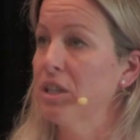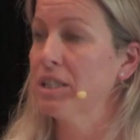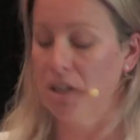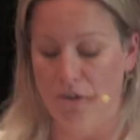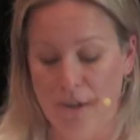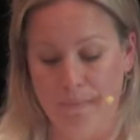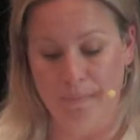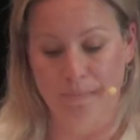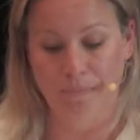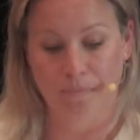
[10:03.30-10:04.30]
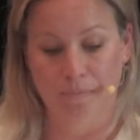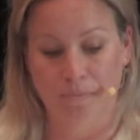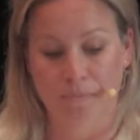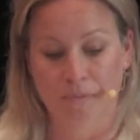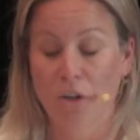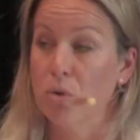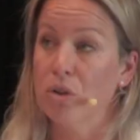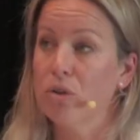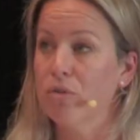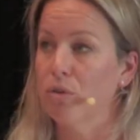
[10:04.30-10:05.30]
this time or
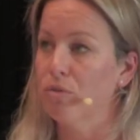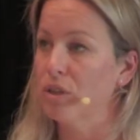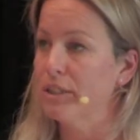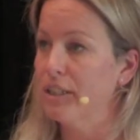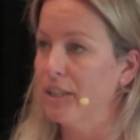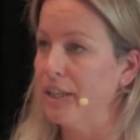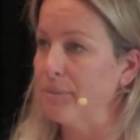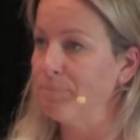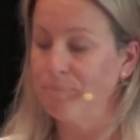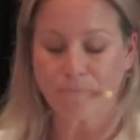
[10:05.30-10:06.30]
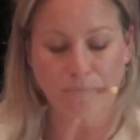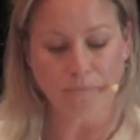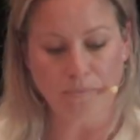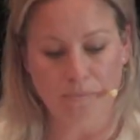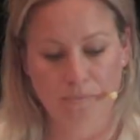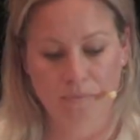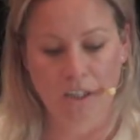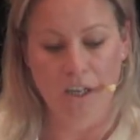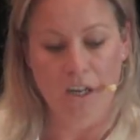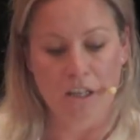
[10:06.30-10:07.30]
useful for us today.
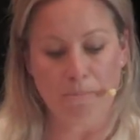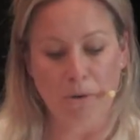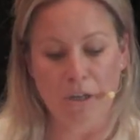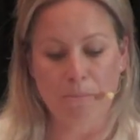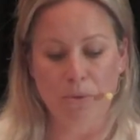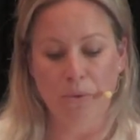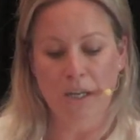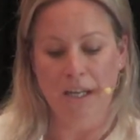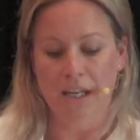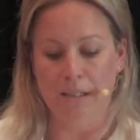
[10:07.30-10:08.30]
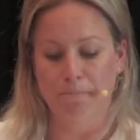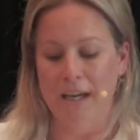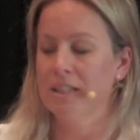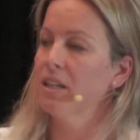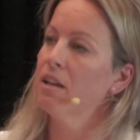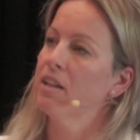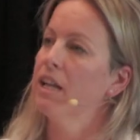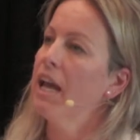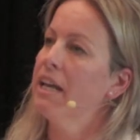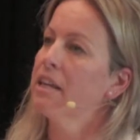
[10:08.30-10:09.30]
The Bible is better than
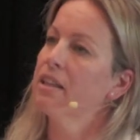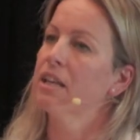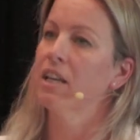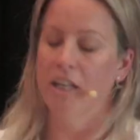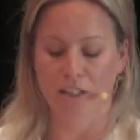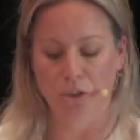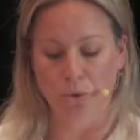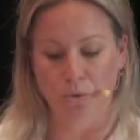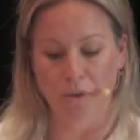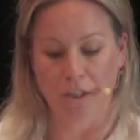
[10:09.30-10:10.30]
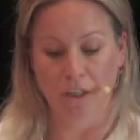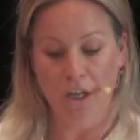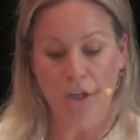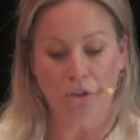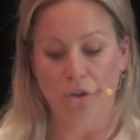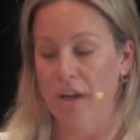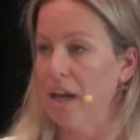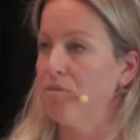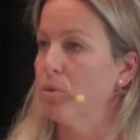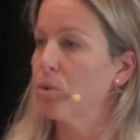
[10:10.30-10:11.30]
anything a historian could
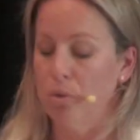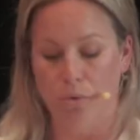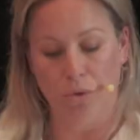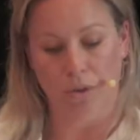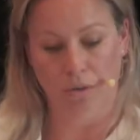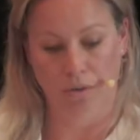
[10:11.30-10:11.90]
ever record.